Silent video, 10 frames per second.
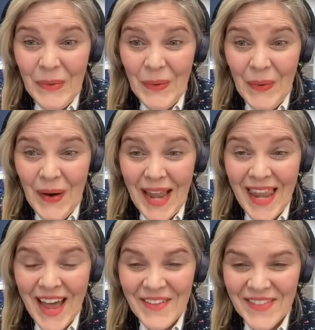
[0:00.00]

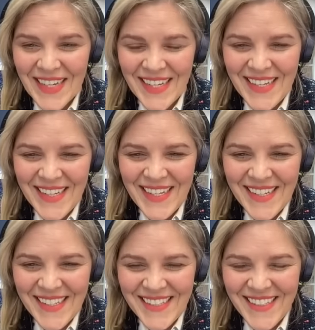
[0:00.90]

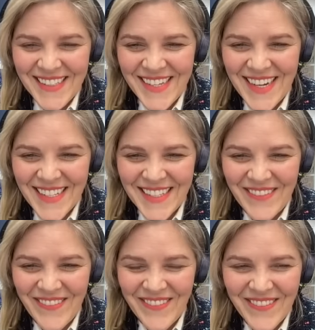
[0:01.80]

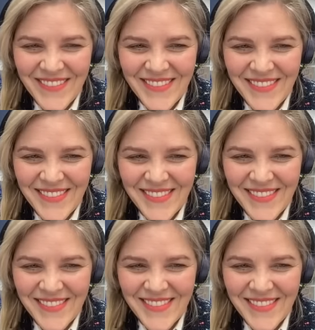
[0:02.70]

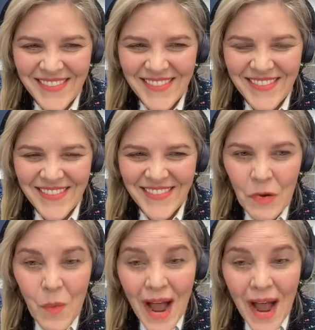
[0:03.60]
The person shown says nothing.